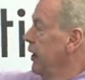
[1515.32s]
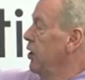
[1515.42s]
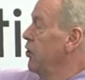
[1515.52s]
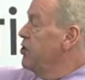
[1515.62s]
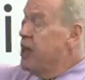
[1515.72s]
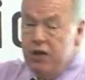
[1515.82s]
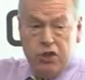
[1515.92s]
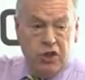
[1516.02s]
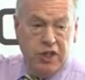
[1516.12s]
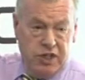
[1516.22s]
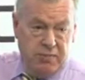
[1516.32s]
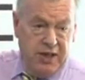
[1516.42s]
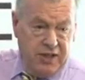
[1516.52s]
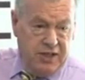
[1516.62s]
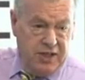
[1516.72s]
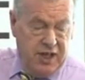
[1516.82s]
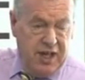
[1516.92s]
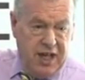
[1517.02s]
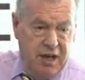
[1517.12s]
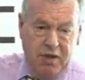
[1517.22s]
You'll tear a joint to bits.
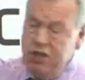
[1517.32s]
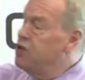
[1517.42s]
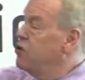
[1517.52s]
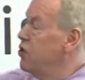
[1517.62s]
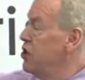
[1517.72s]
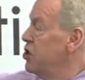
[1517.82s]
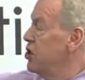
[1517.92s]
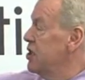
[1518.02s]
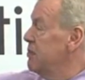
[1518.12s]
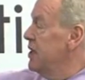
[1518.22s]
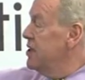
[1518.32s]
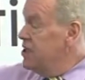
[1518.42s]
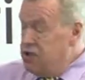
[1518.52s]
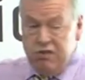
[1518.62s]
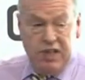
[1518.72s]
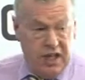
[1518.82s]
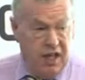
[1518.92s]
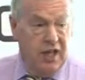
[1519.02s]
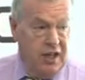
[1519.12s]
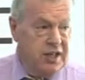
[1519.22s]
And once you've torn a joint to bits, it's really
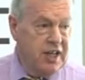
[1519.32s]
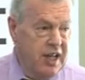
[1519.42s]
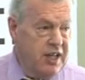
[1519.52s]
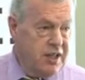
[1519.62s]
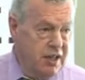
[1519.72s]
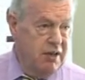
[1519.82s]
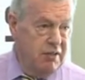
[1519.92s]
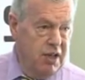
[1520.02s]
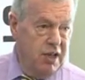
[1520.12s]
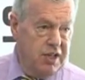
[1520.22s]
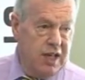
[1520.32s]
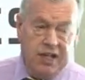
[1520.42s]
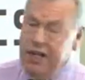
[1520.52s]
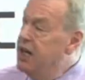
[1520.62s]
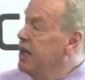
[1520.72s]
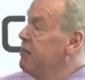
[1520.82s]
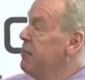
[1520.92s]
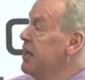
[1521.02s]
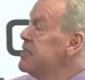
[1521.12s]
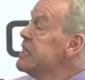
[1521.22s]
hard to get it to, settle down and get
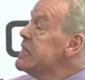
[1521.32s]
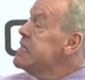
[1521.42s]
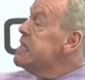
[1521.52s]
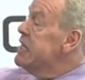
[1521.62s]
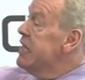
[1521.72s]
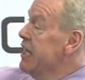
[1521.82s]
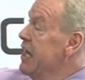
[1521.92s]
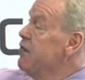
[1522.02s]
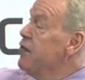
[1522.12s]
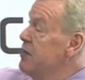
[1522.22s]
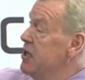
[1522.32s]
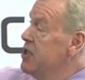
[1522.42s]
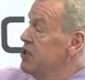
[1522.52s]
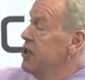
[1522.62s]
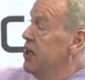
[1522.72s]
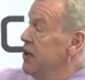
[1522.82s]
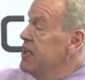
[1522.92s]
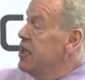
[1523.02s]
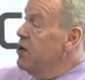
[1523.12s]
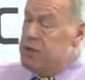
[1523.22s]
back in. Gag formula does, it
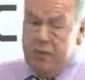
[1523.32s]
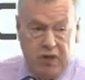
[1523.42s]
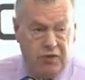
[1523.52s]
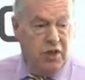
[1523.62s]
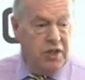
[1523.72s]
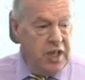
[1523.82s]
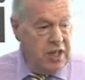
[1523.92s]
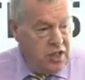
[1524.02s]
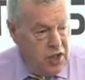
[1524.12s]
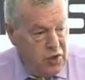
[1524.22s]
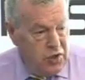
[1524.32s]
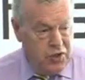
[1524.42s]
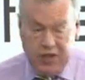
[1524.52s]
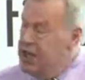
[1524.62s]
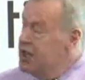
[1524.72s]
helps, but you've got to get to the cause.